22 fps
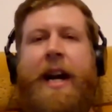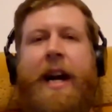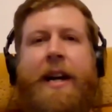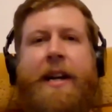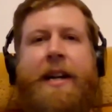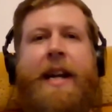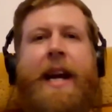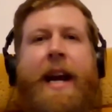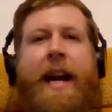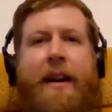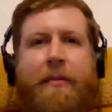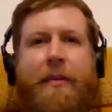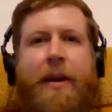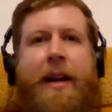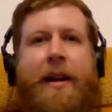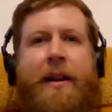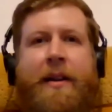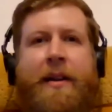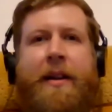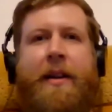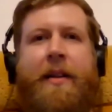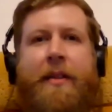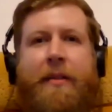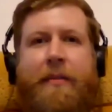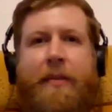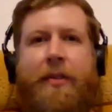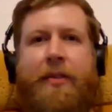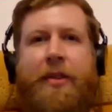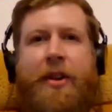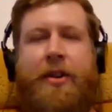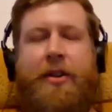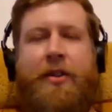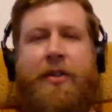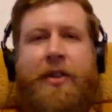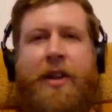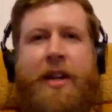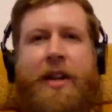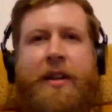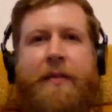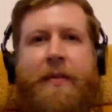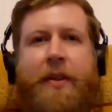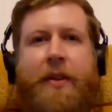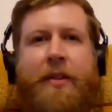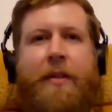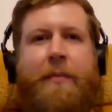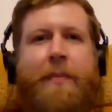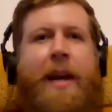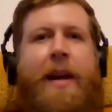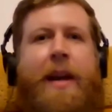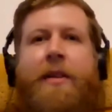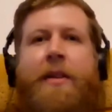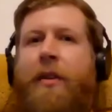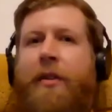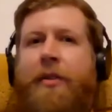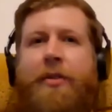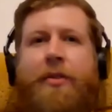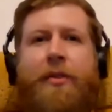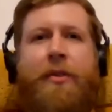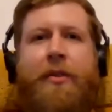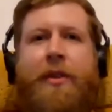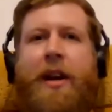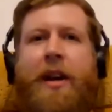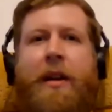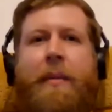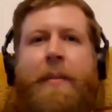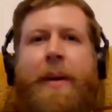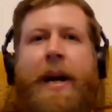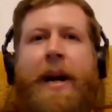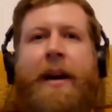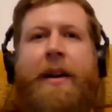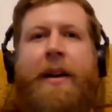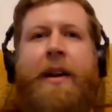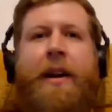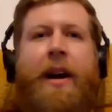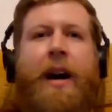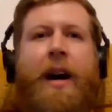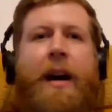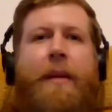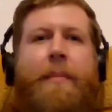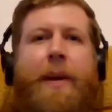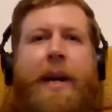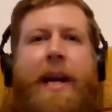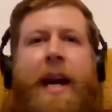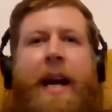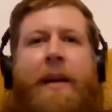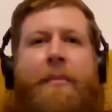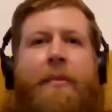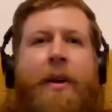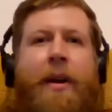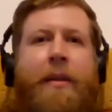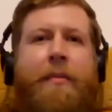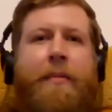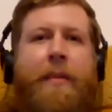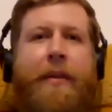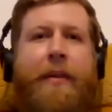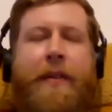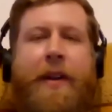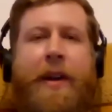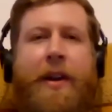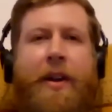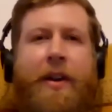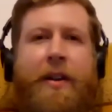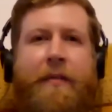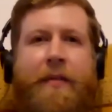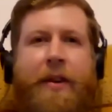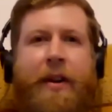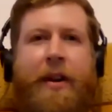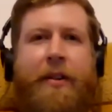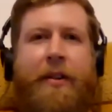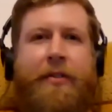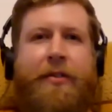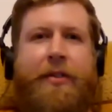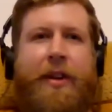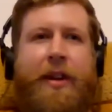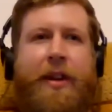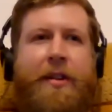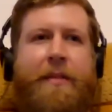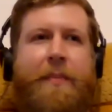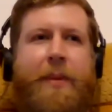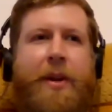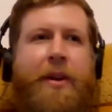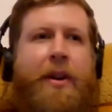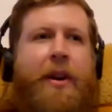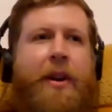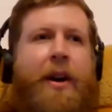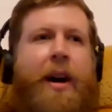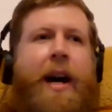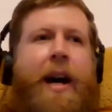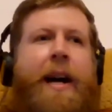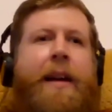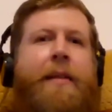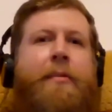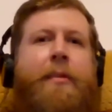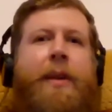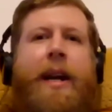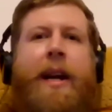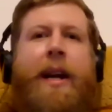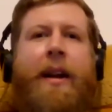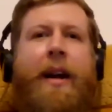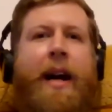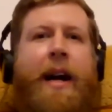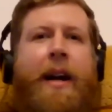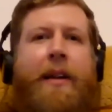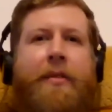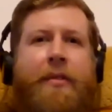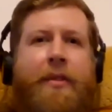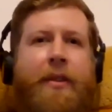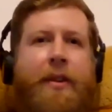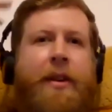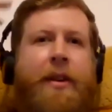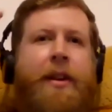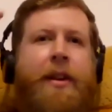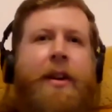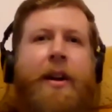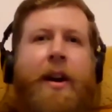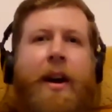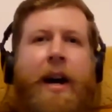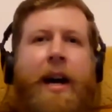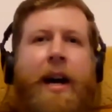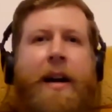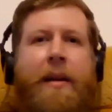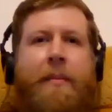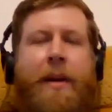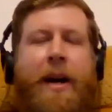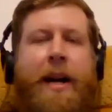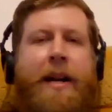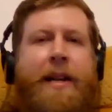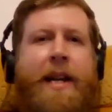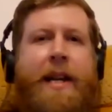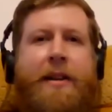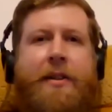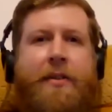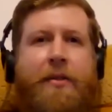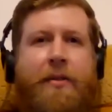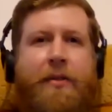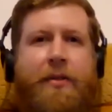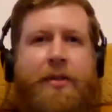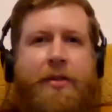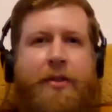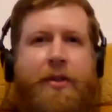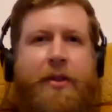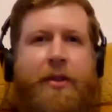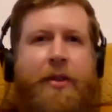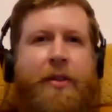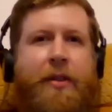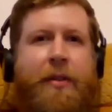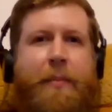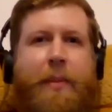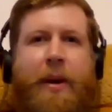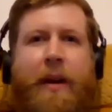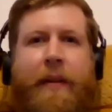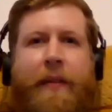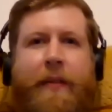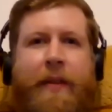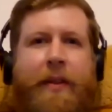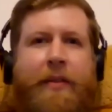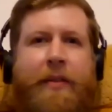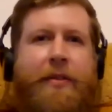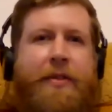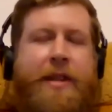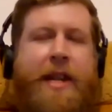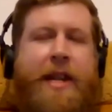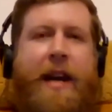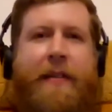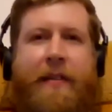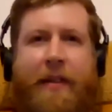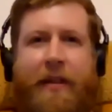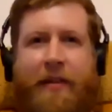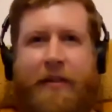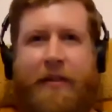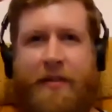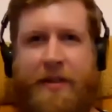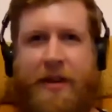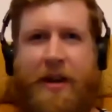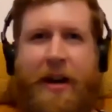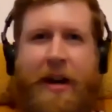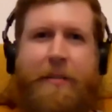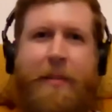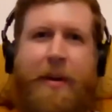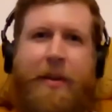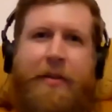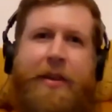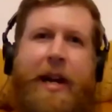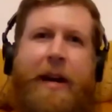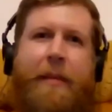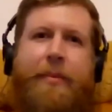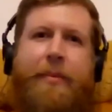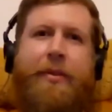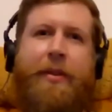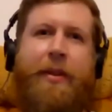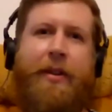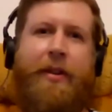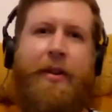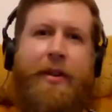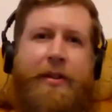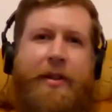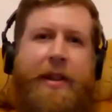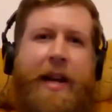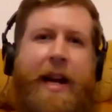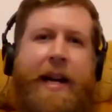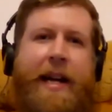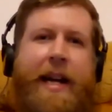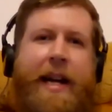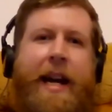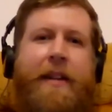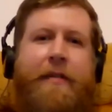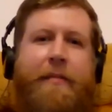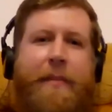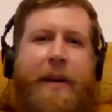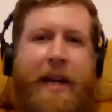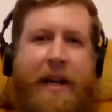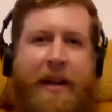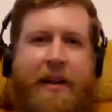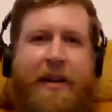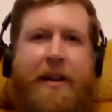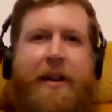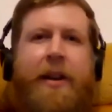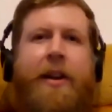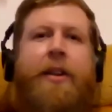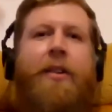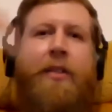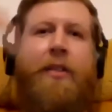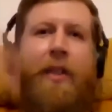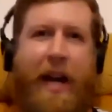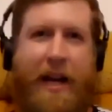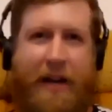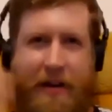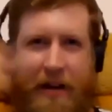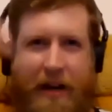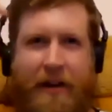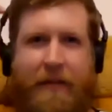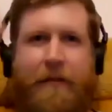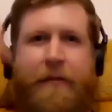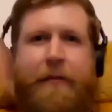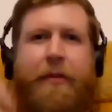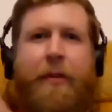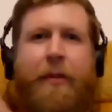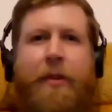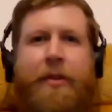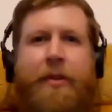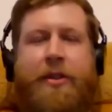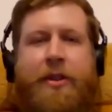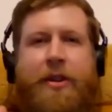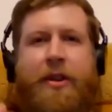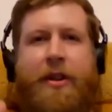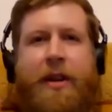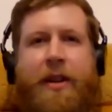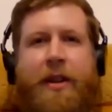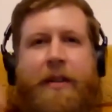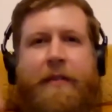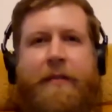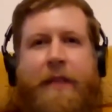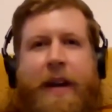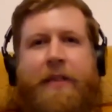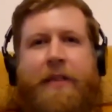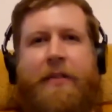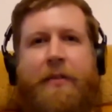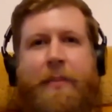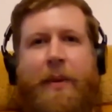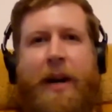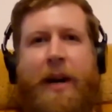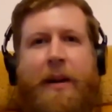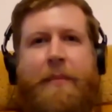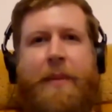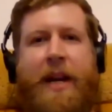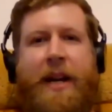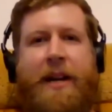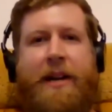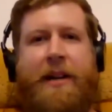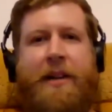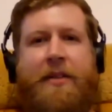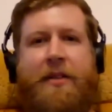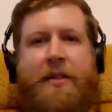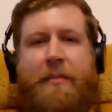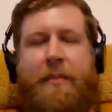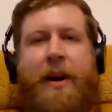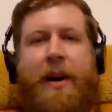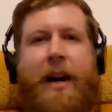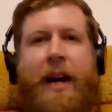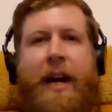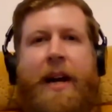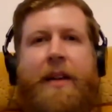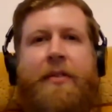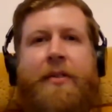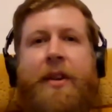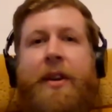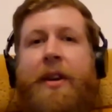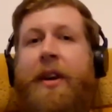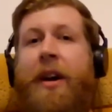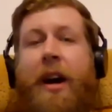And yet, when the researchers interview them, they're not talking about, I became one with the universe, and, you know, I realized that I am identical to the birthless, deathless, timeless absolute, and that gave me great kind of fortitude in the face of my impending demise.